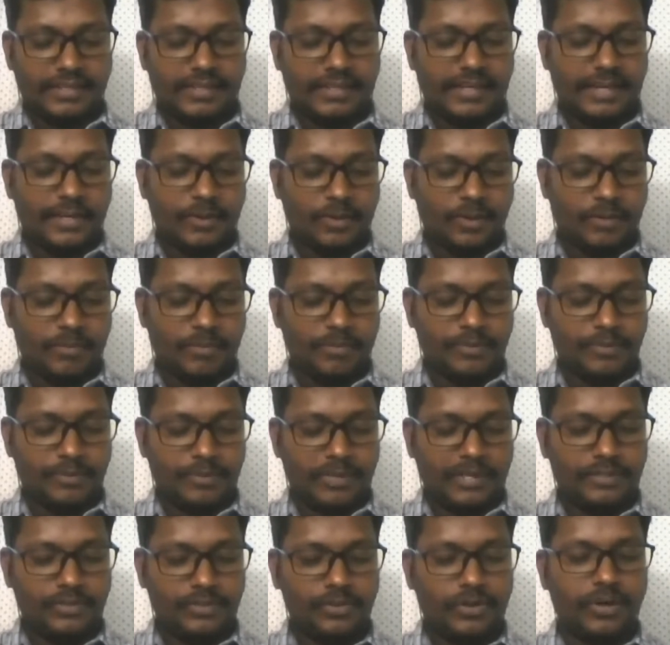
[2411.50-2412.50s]
and I hope
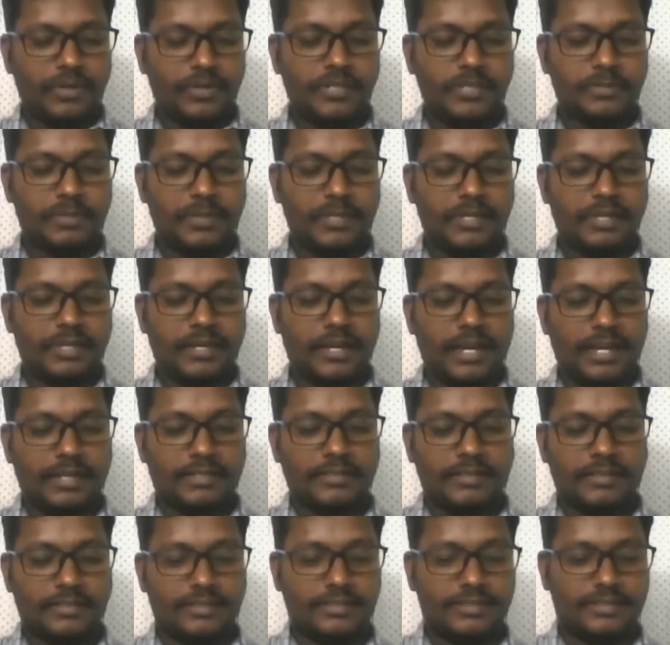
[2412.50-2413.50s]
you enjoyed this particular
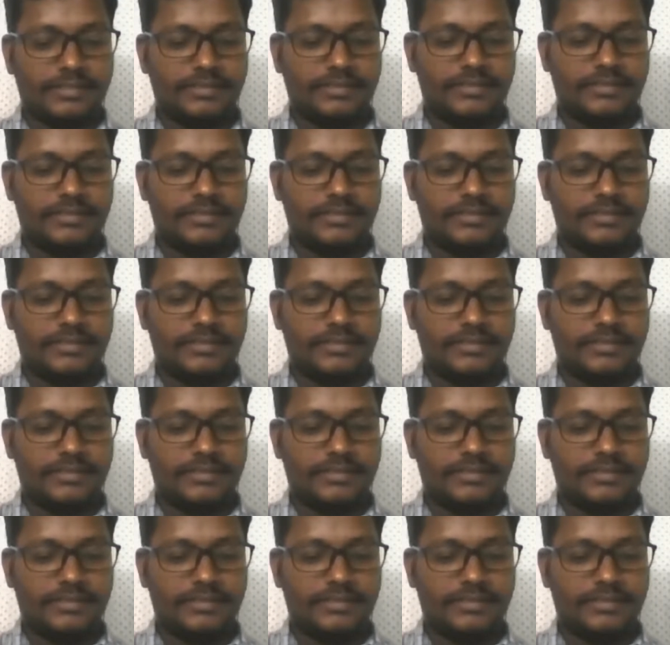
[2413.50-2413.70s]
classes.